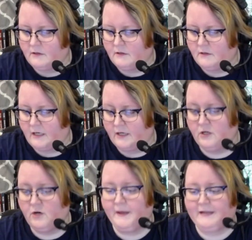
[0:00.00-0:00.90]
I could go
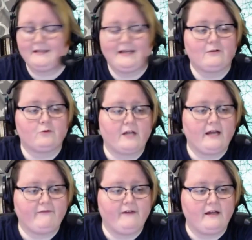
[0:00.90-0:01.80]
back to the outdoor
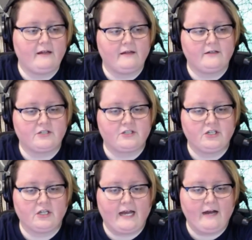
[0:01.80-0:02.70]
cafe and just chill
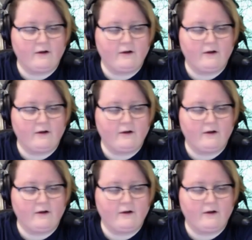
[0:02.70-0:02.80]
out.